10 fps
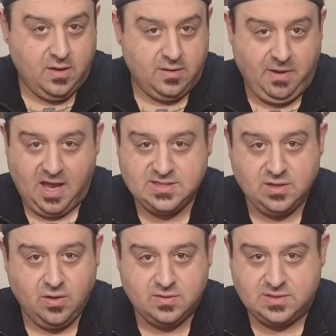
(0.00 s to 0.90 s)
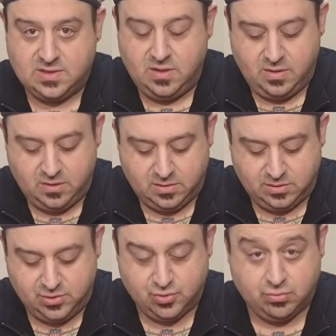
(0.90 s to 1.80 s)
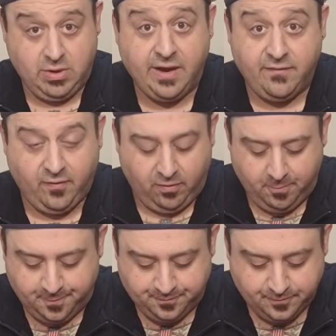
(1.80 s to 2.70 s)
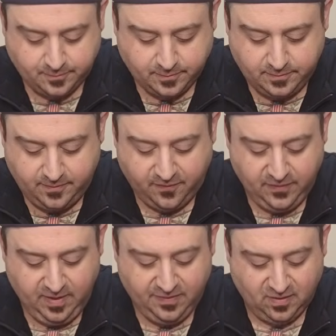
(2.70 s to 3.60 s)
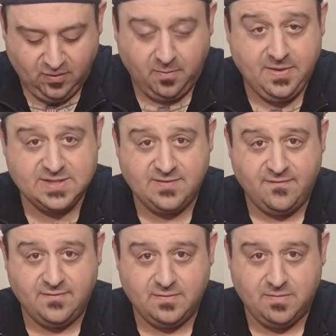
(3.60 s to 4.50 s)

The pasta looks dreadful. The little bits of